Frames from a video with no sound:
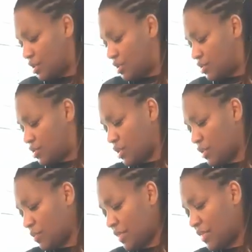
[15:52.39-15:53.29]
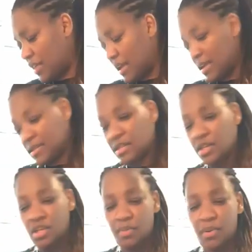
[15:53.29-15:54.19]
So with this,
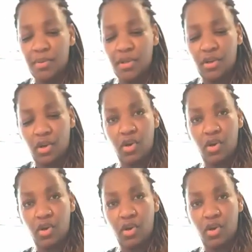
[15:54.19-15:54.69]
you're probably going to